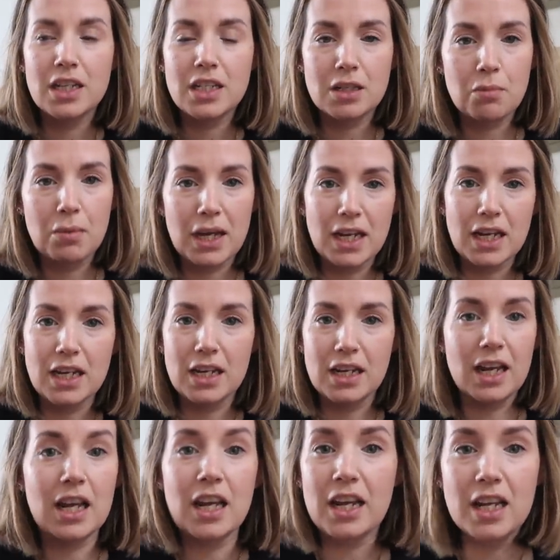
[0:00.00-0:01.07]
to pay
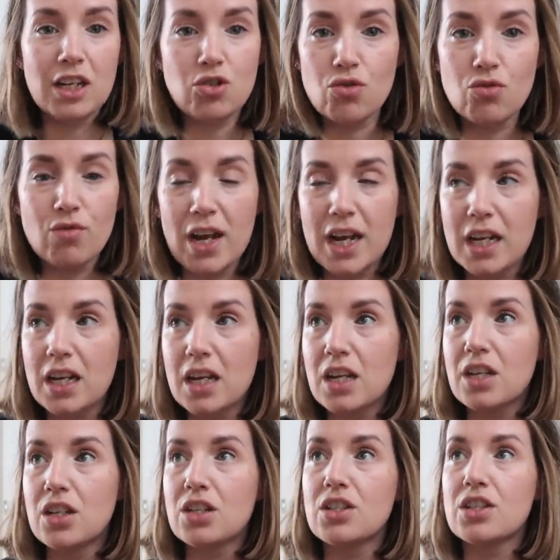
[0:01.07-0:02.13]
an extra rent
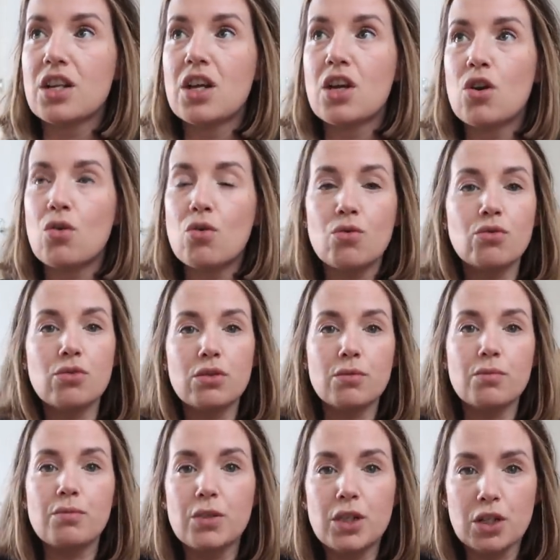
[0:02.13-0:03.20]
and all
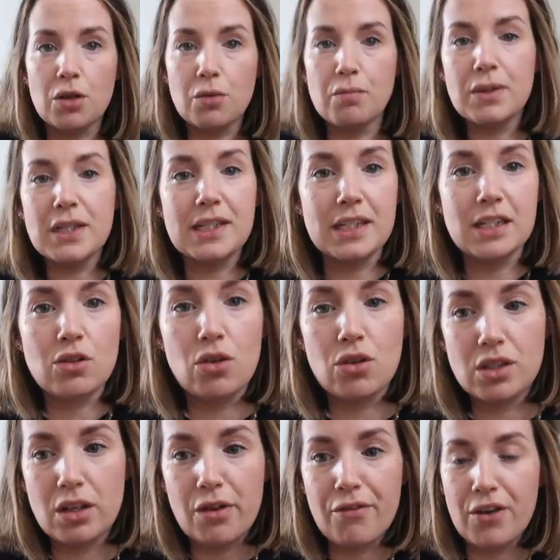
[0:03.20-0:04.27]
the, you know, business
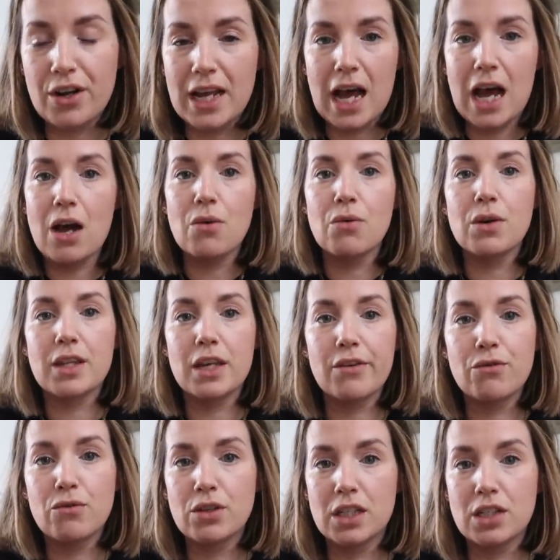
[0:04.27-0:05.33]
costs up front? How are they
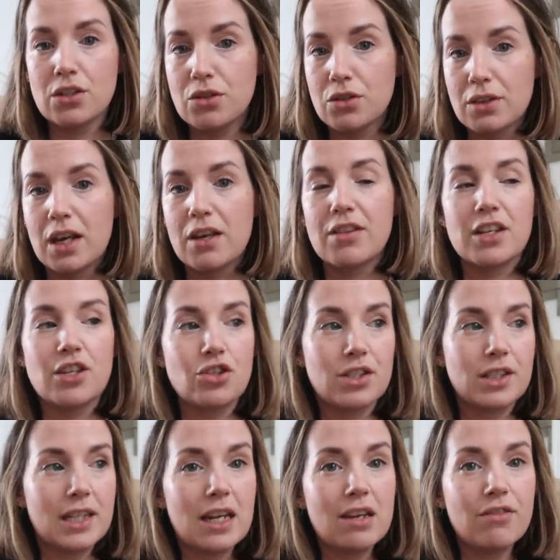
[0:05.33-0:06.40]
affording to do that? Are they
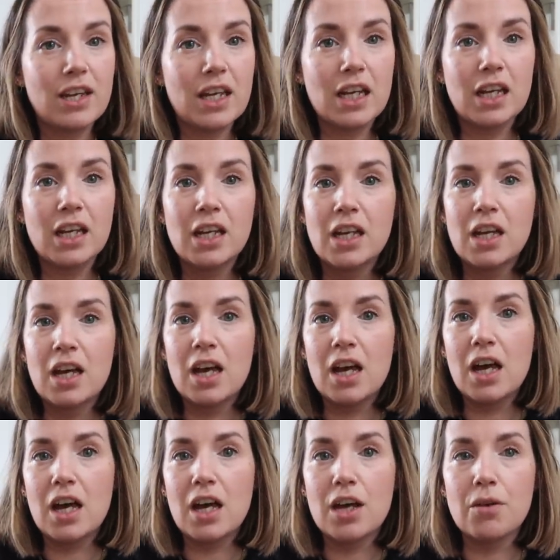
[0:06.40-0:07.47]
just saving?
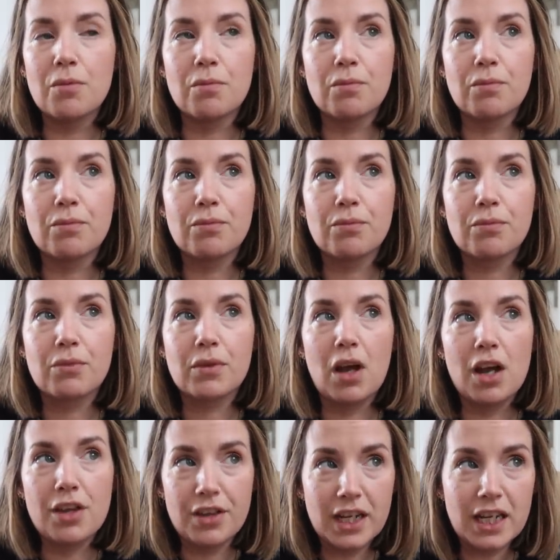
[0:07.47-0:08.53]

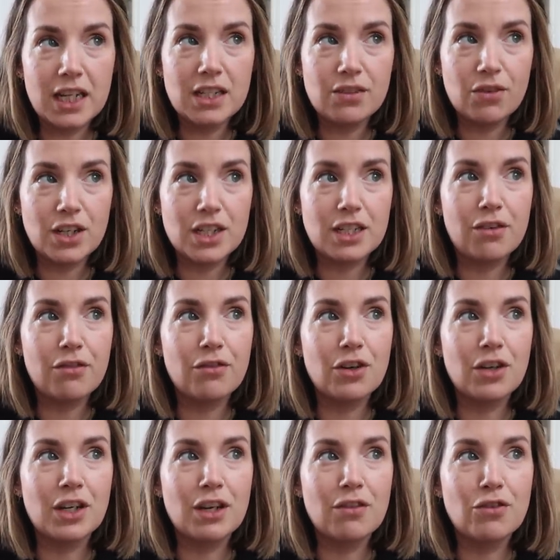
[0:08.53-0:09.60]
I think it is very
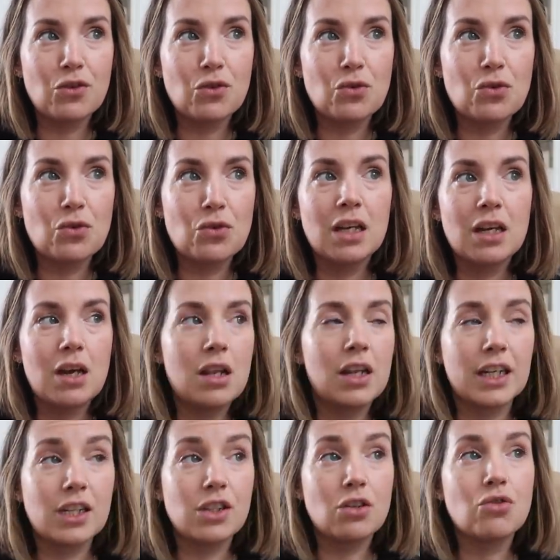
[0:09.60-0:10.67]
different if you're
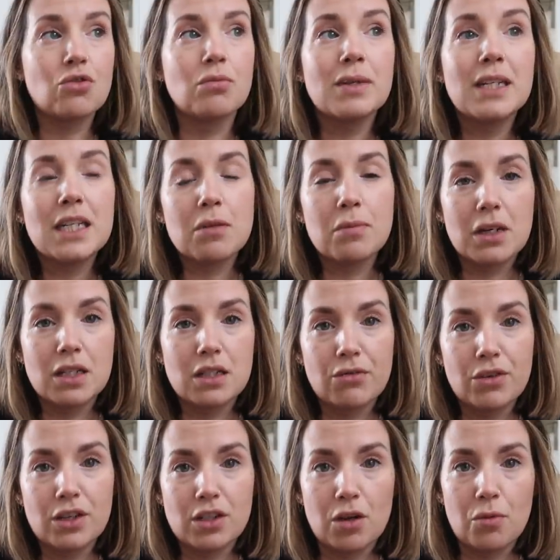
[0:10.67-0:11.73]
like a social media person,
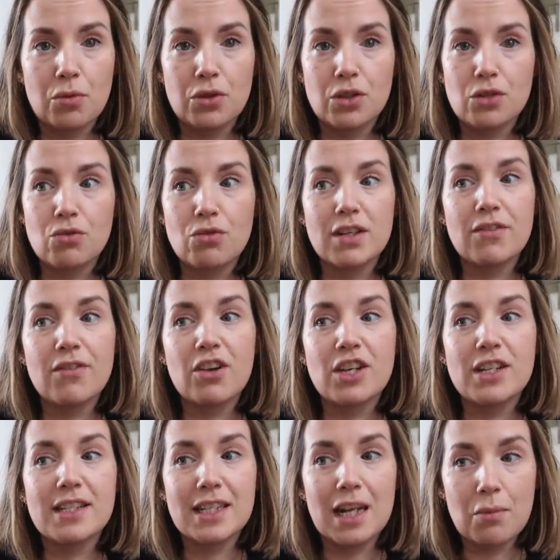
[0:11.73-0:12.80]
for example, that's already very
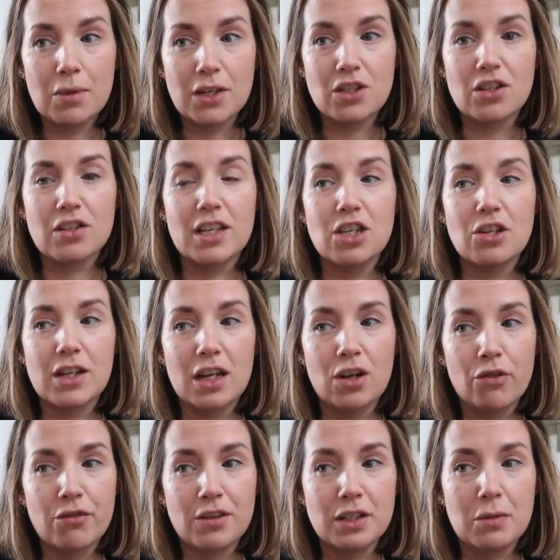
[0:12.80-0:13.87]
established, and then you get an
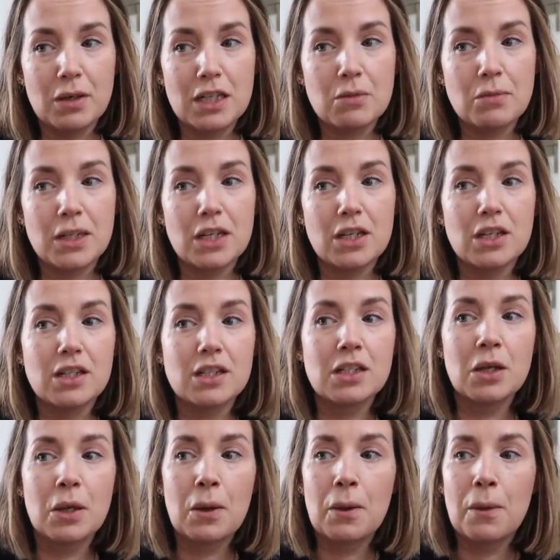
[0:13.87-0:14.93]
office space because